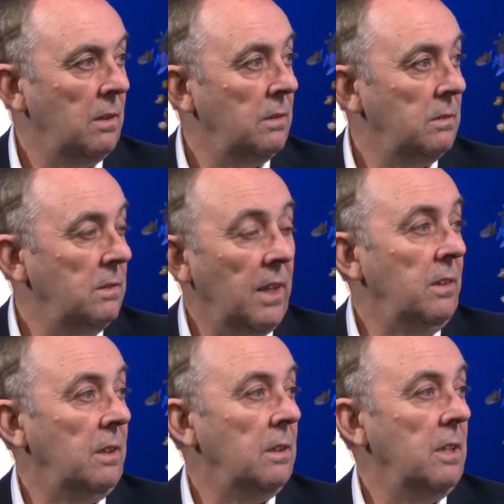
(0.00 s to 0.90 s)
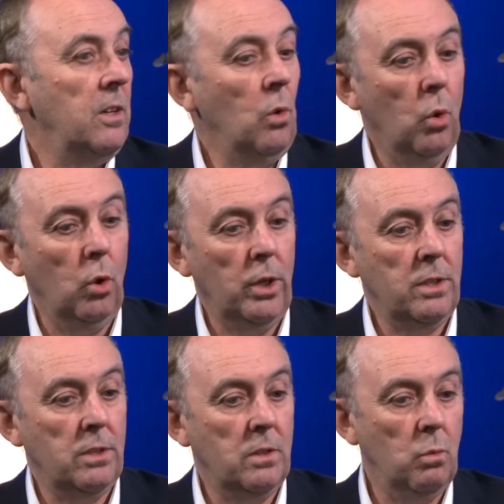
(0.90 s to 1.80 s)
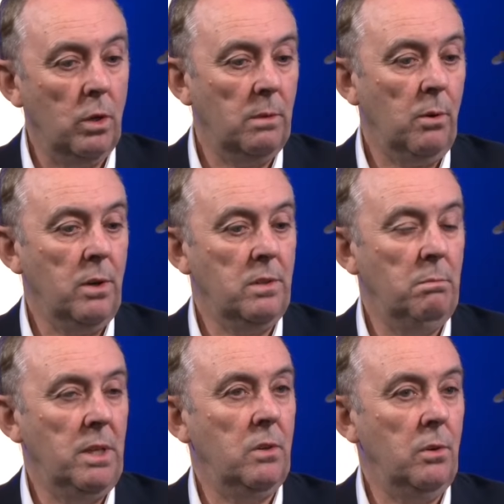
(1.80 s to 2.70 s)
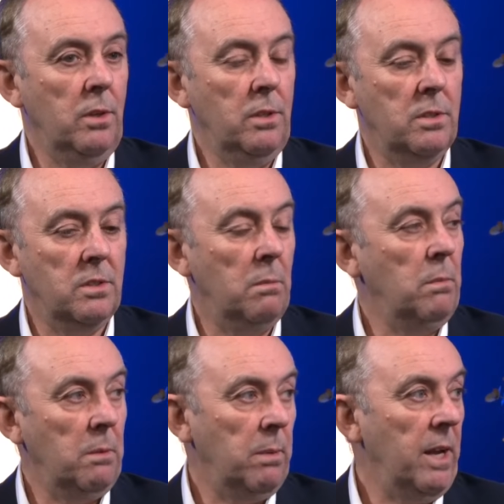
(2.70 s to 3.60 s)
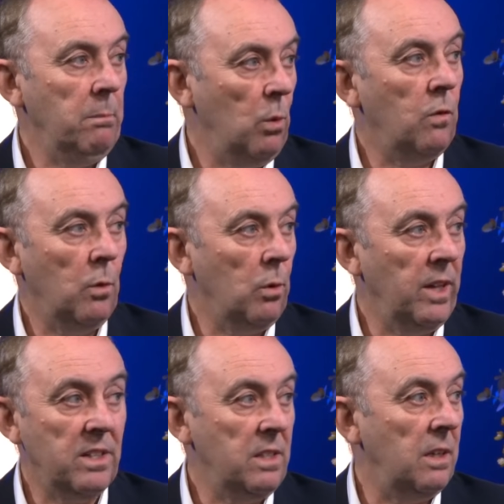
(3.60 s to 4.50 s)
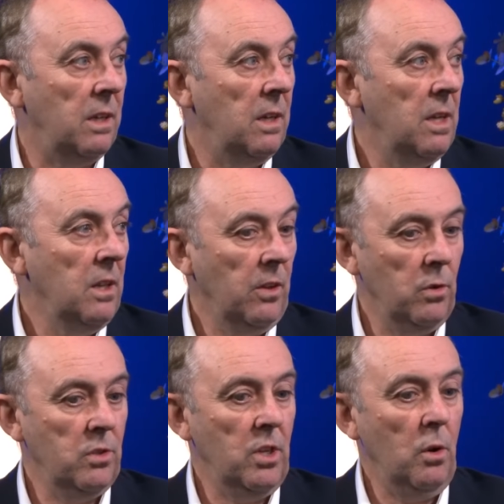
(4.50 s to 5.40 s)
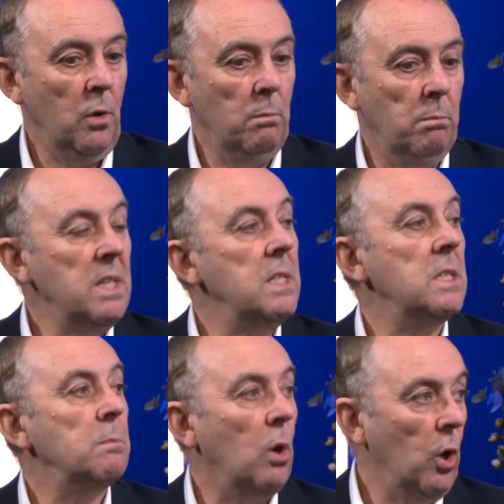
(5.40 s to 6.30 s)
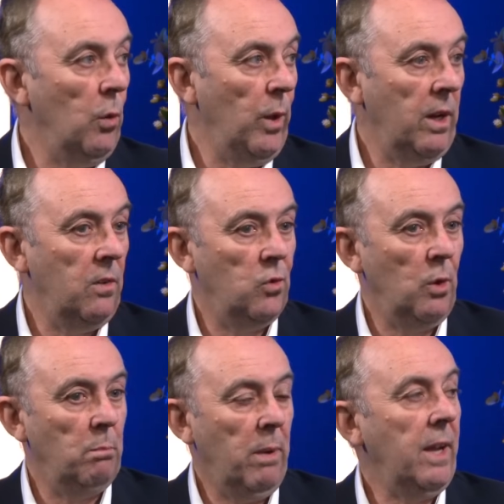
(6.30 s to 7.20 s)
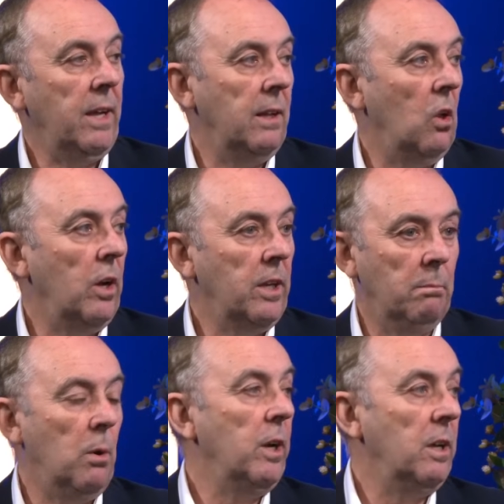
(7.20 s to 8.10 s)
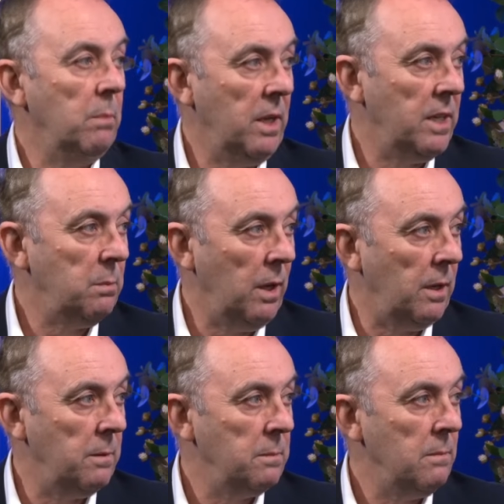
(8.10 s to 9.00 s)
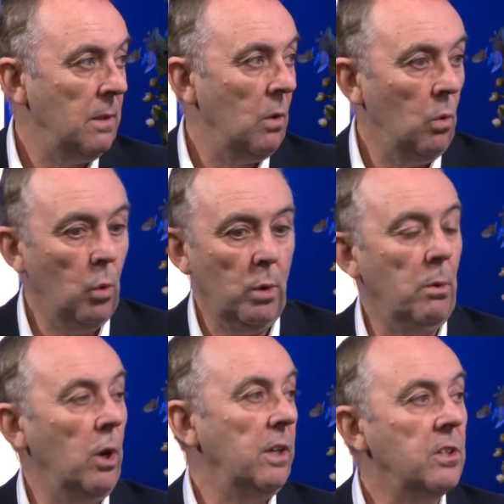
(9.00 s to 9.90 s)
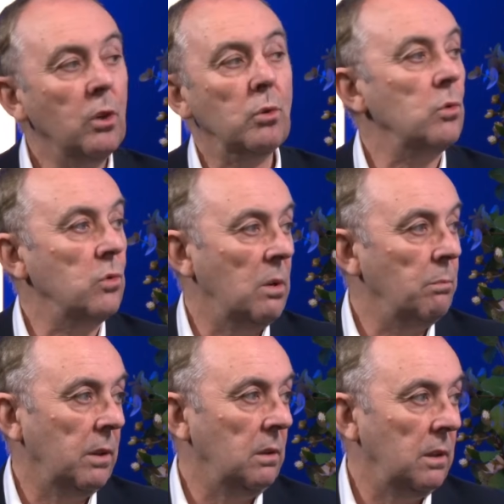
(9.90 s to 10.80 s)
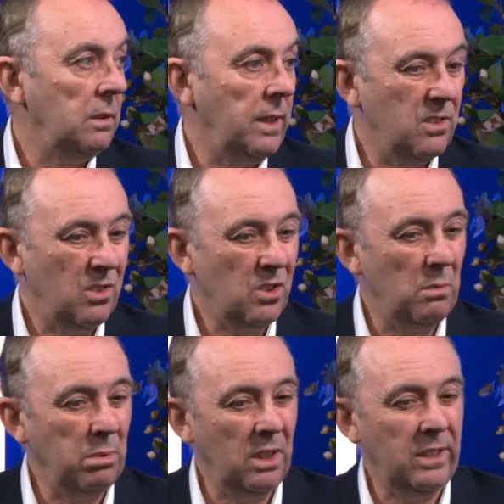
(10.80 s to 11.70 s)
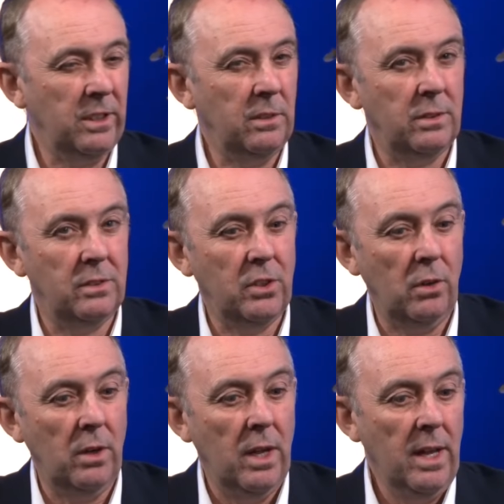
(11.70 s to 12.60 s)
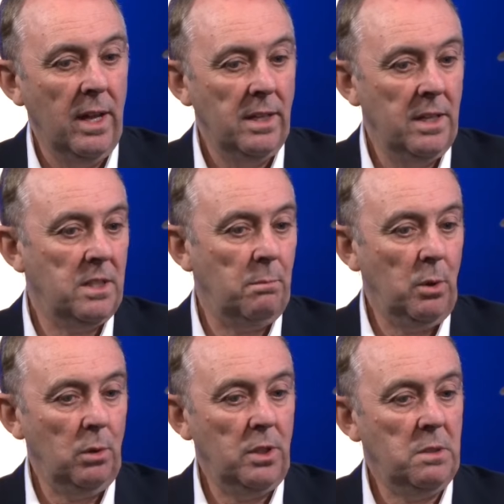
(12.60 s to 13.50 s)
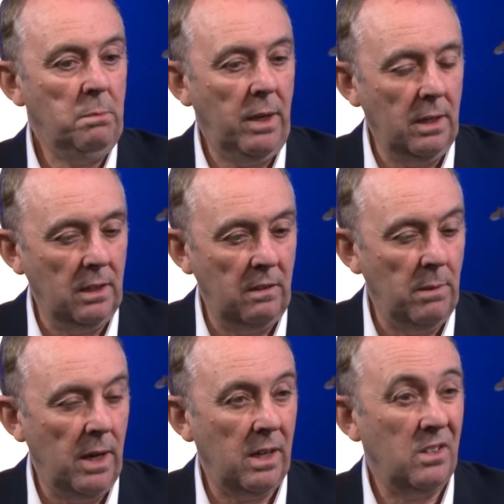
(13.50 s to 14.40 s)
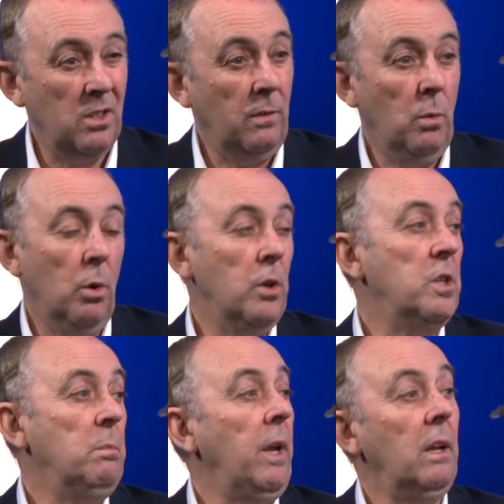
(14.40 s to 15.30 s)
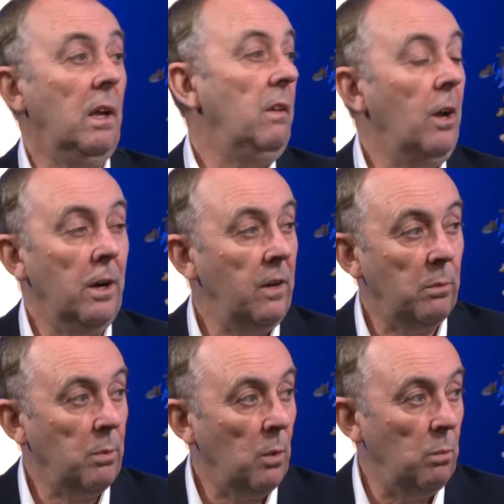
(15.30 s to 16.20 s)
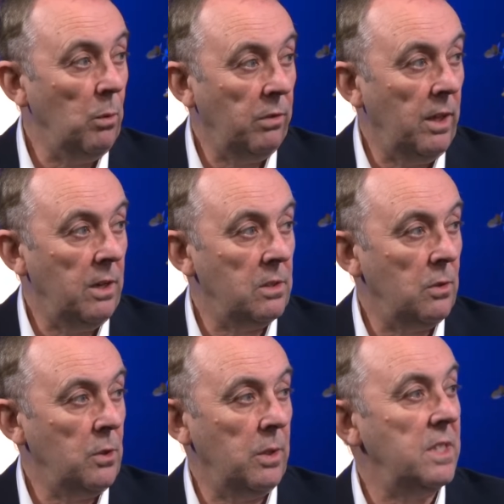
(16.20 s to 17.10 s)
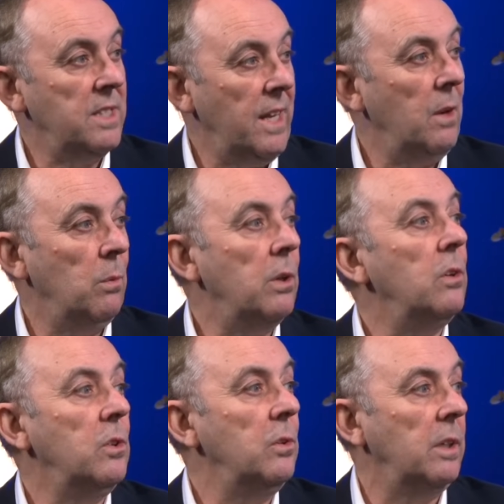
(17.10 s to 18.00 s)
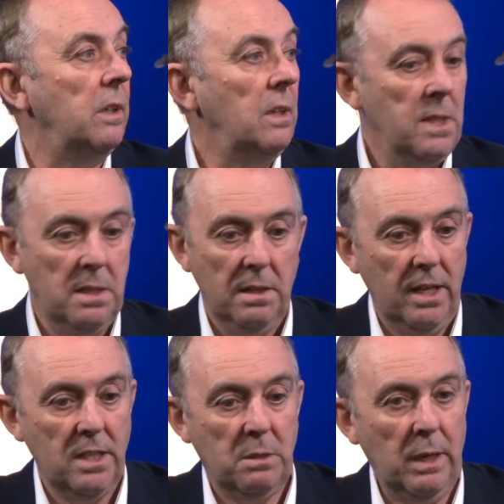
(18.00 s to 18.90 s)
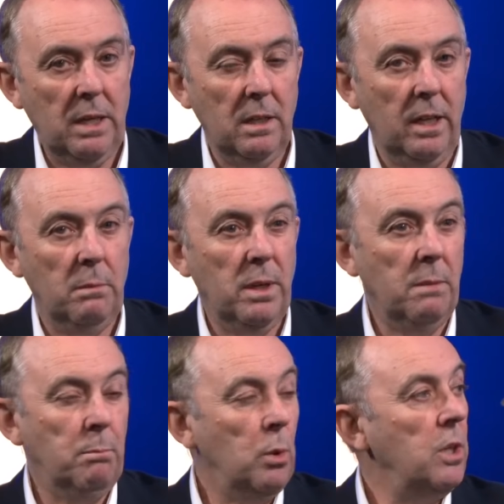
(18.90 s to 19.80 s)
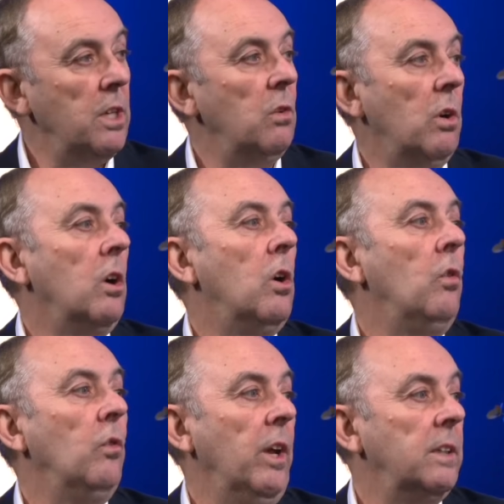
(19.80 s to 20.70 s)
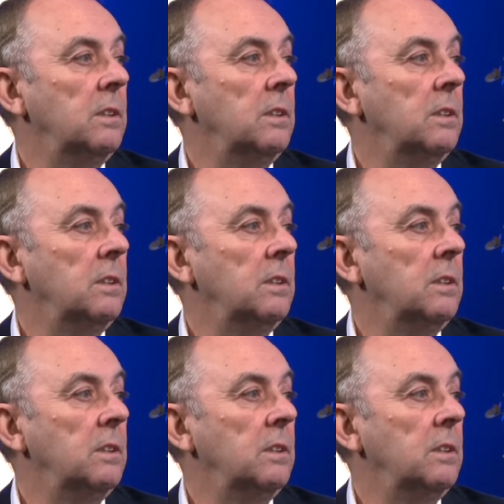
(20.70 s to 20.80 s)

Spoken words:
Nothing. All it is what the price of Bitcoin is somebody paying more for it. That's it. There is no business behind that. There's no backing like you're buying a BHP or you're buying a Telstra or something like that. So it's completely different. So it's a purely speculative market. So if you want to speculate, I don't have a problem with that as long as you understand what you're doing and speculate it, but put it in the right context.